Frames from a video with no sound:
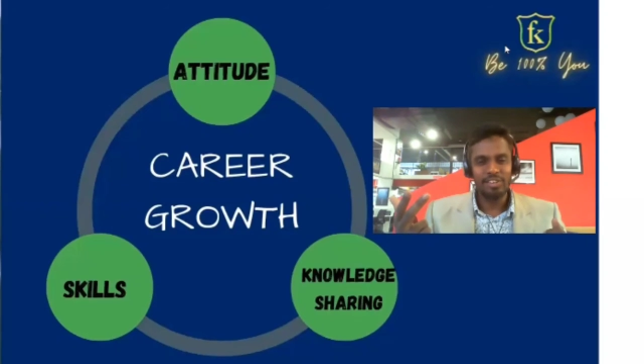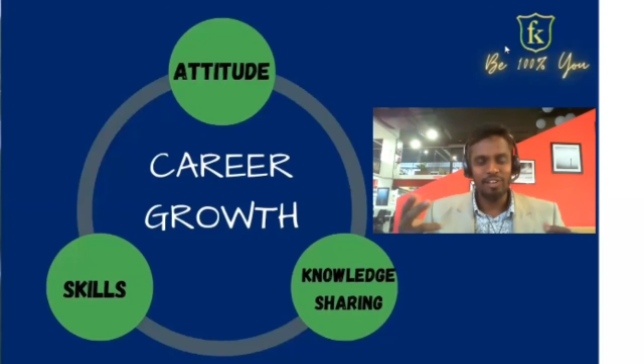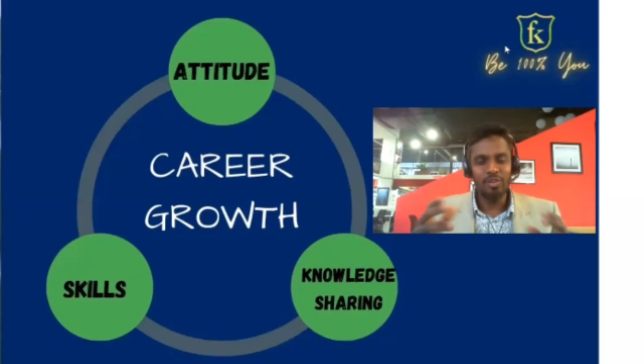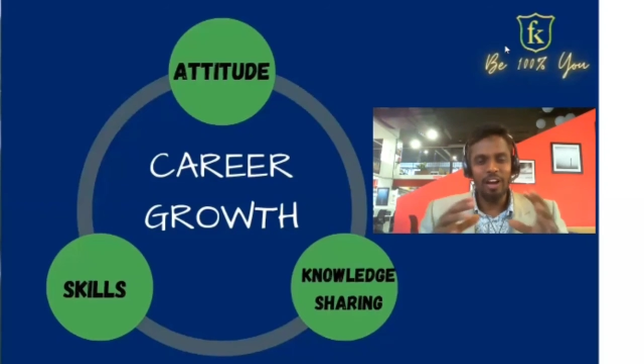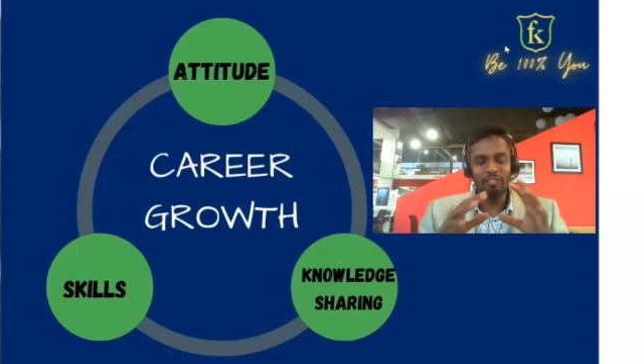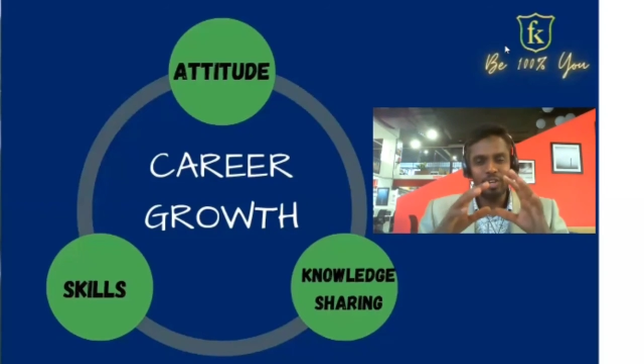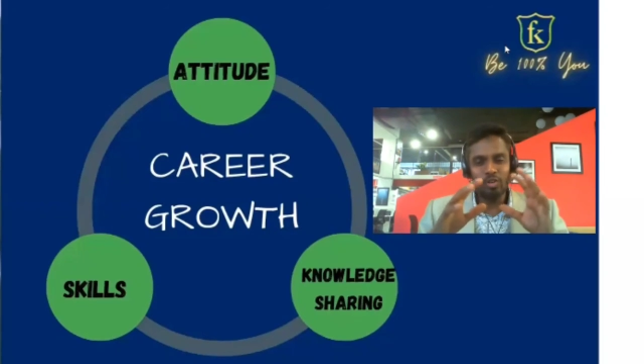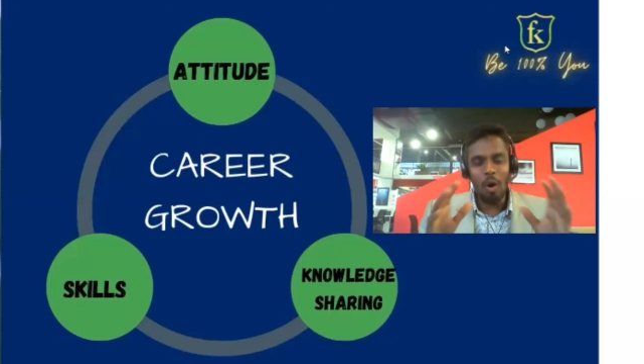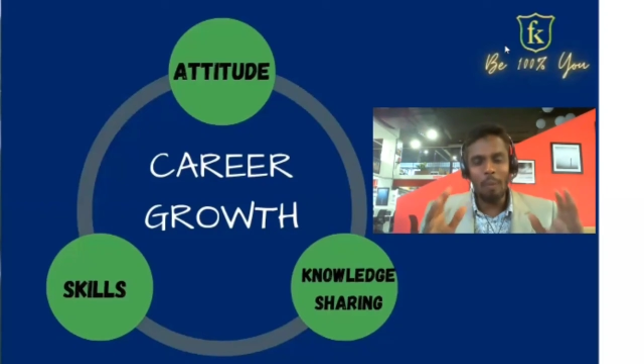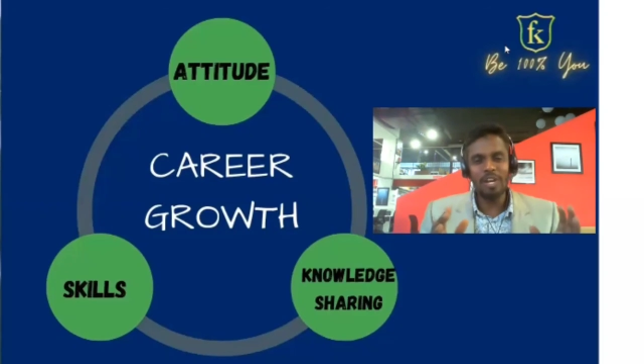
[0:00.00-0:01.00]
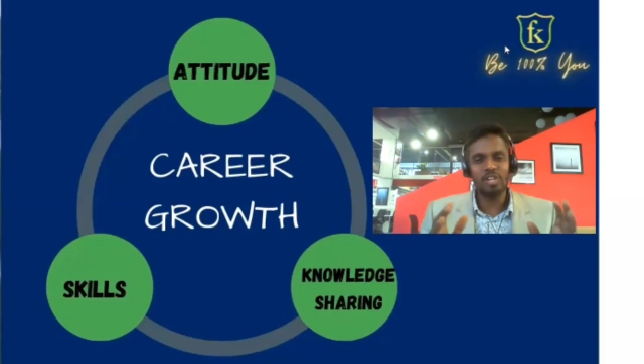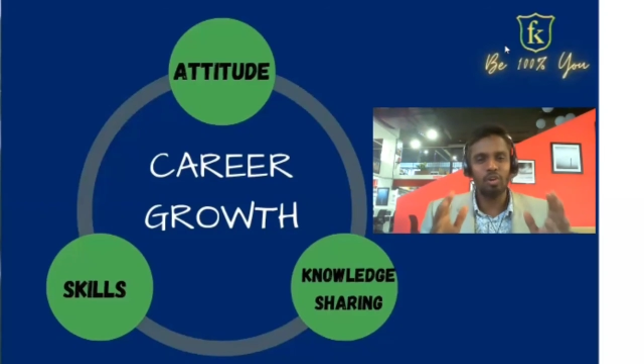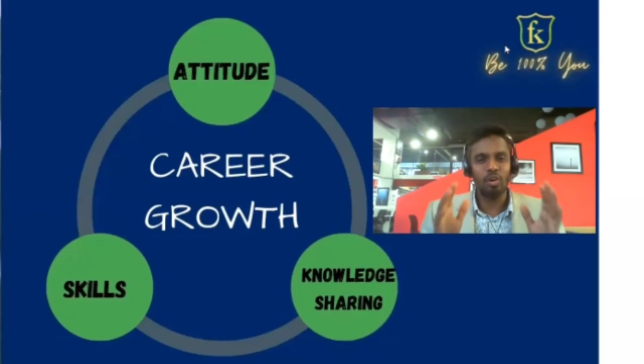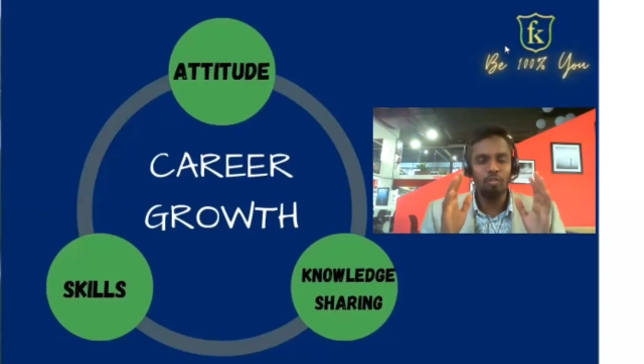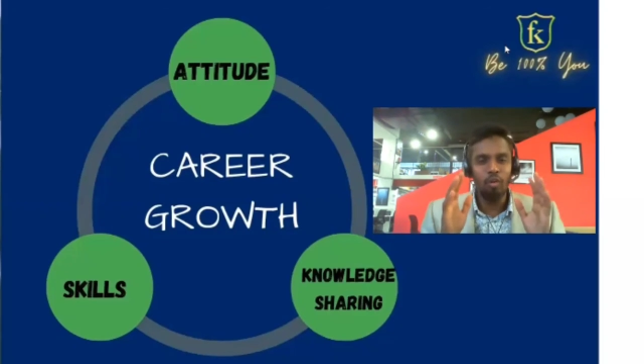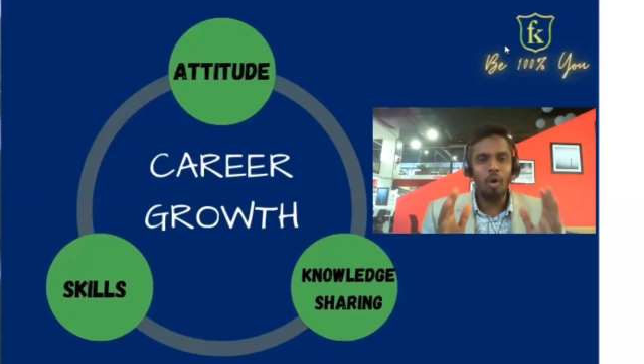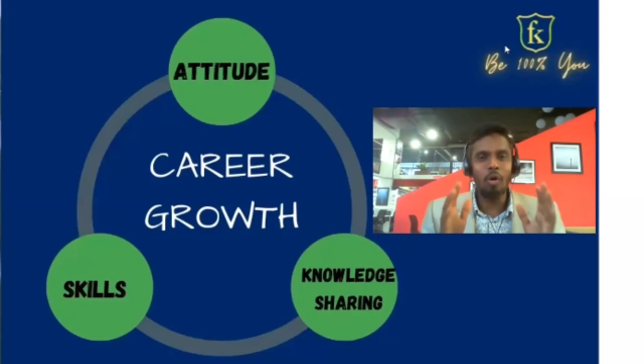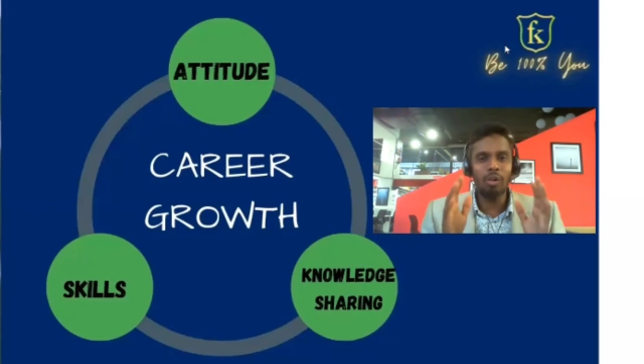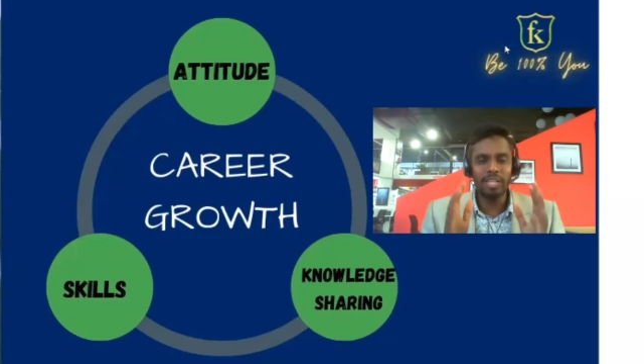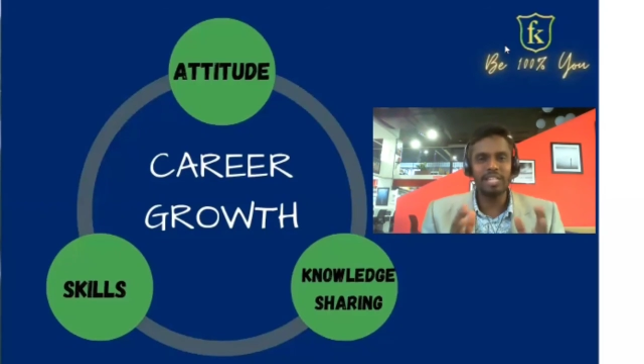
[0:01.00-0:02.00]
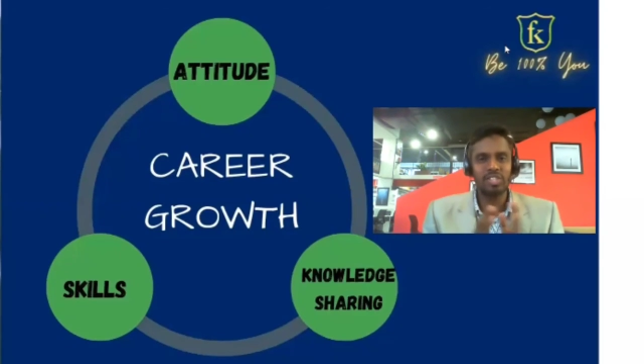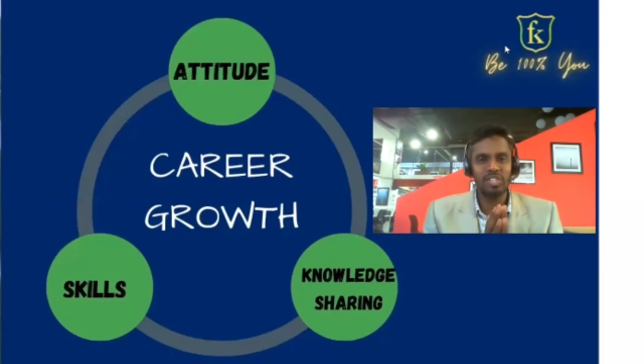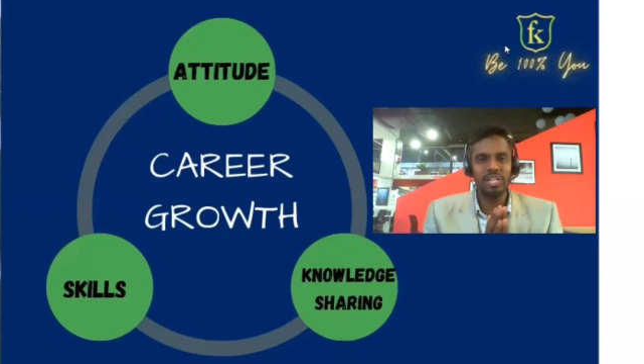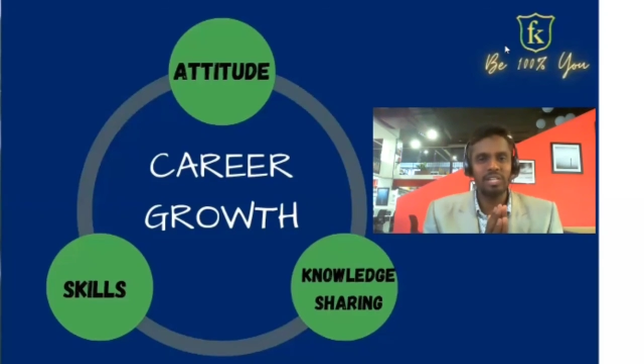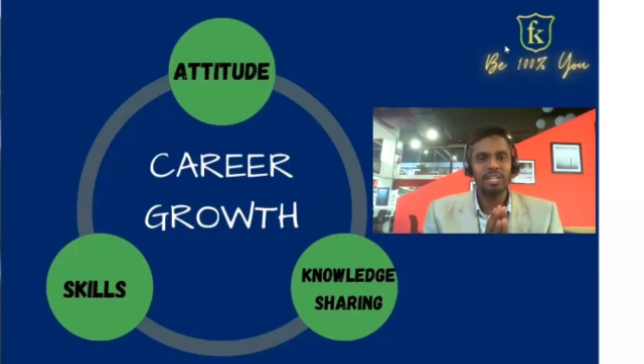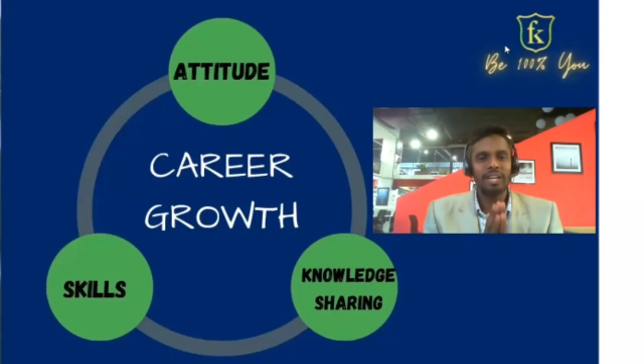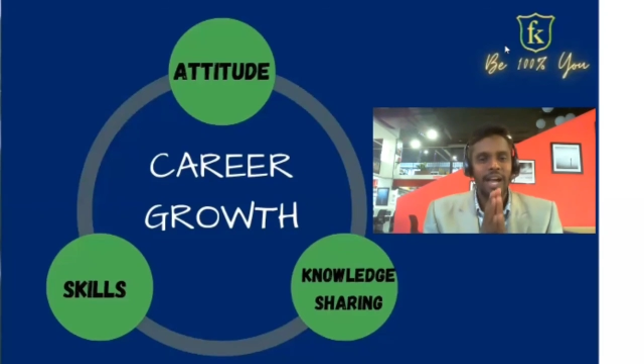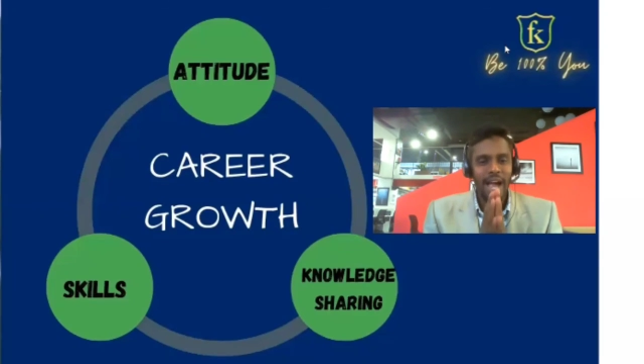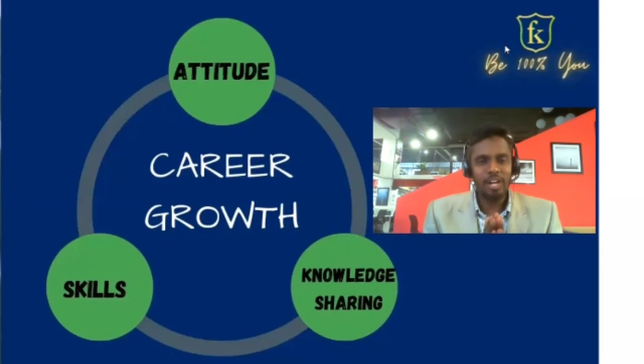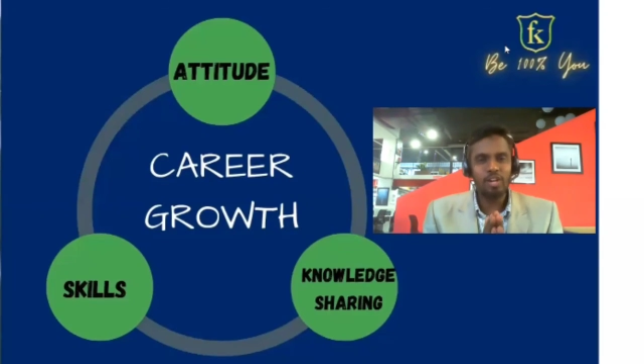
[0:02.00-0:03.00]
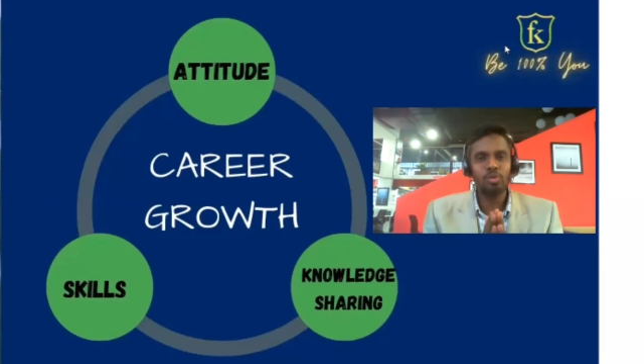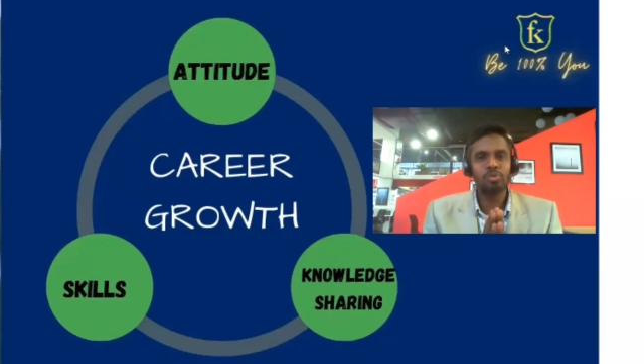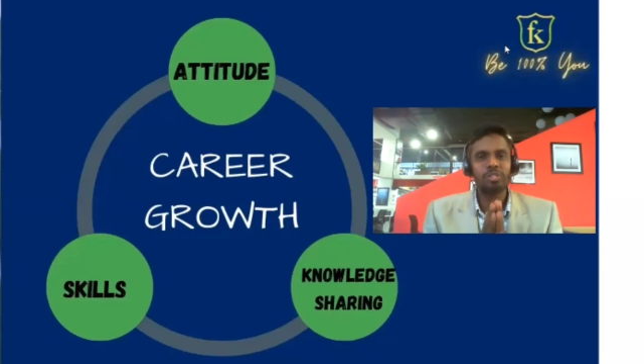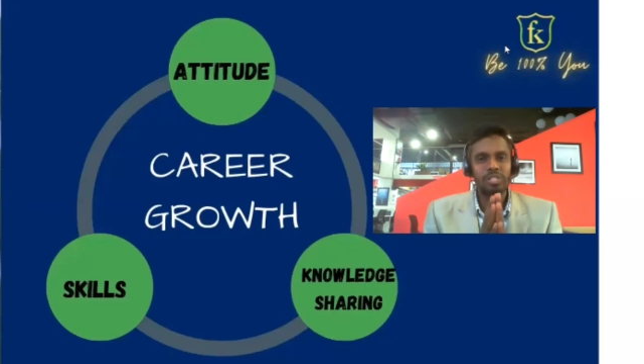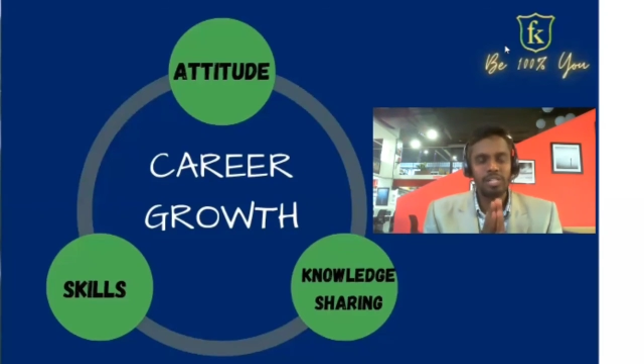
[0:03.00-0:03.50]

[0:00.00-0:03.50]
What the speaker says: when you have the combination of all these three, attitude,